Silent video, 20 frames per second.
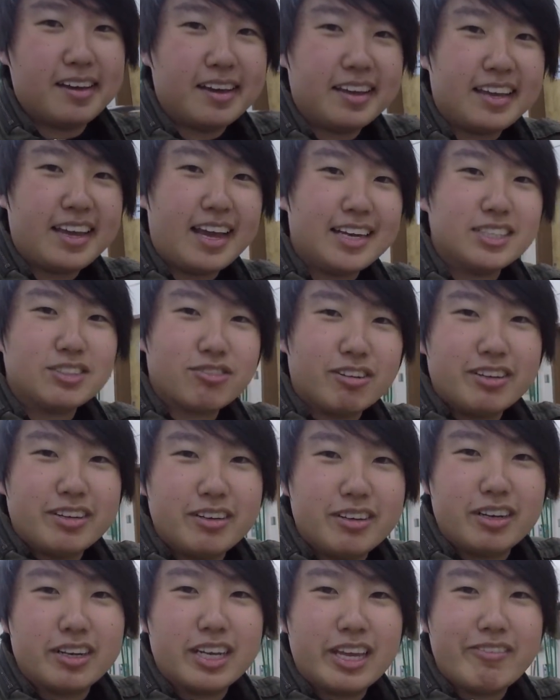yeah, I just
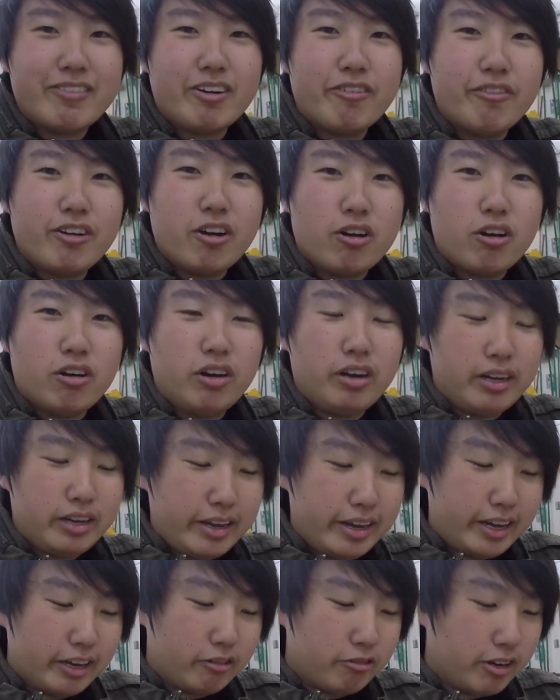wanted to give a real
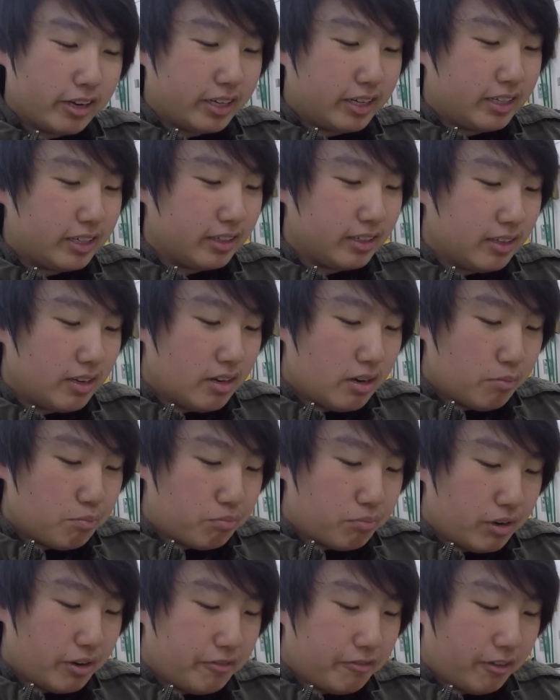quick
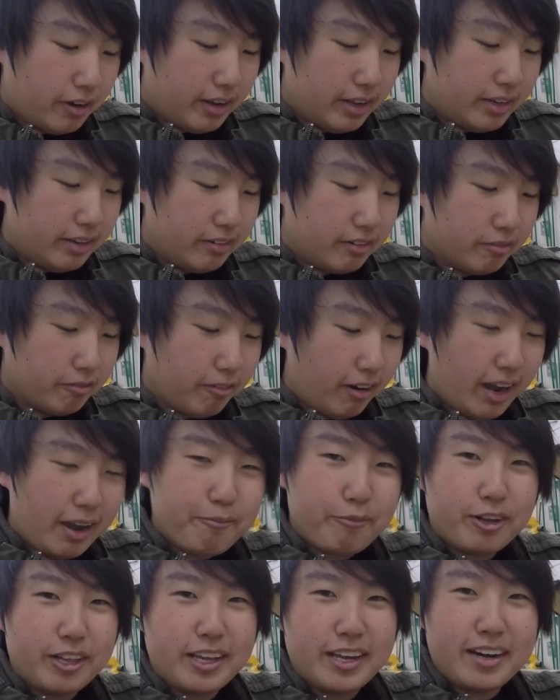brief on why
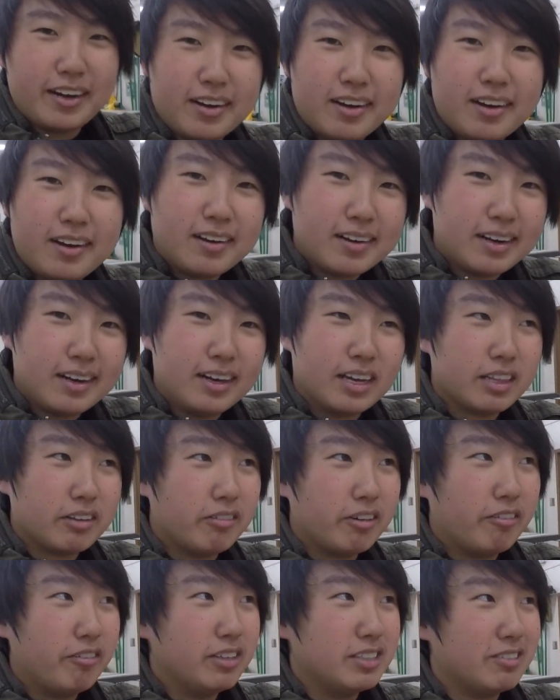I'm really here. The
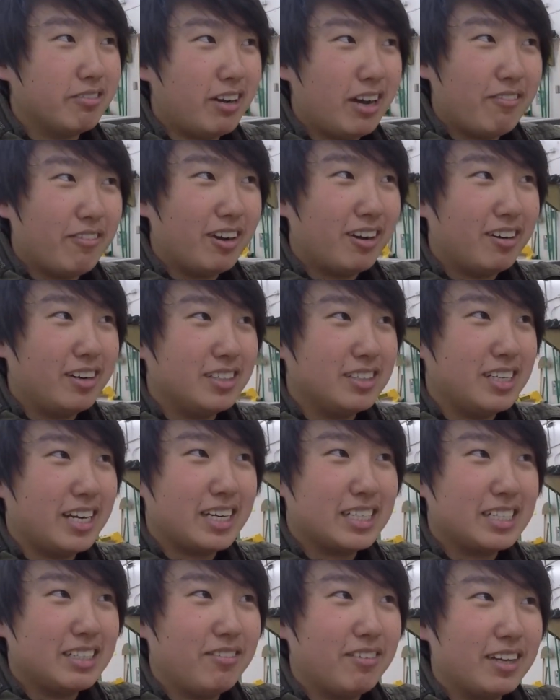real reason why I'm here is
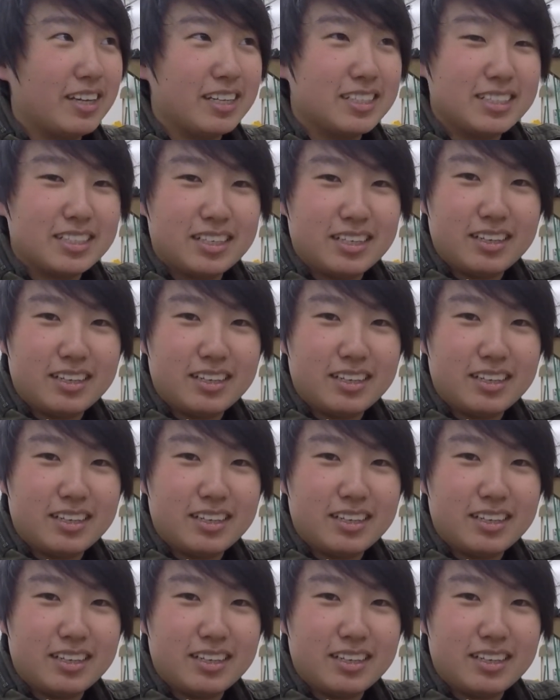actually because